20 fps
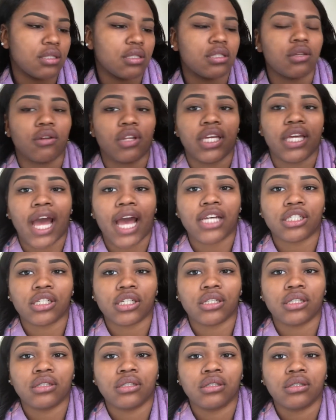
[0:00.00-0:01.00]
Sony
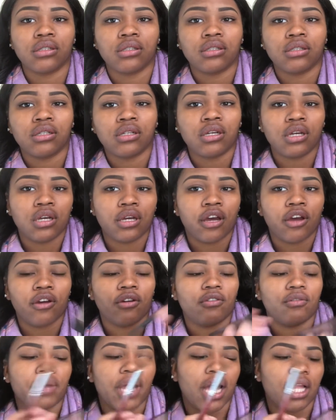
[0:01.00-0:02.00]
Kasha
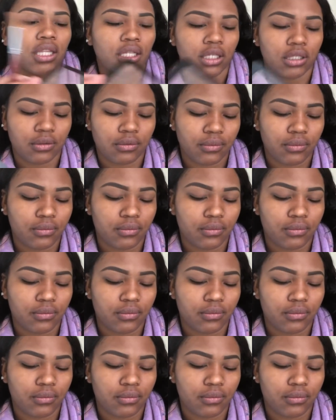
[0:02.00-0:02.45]
palette.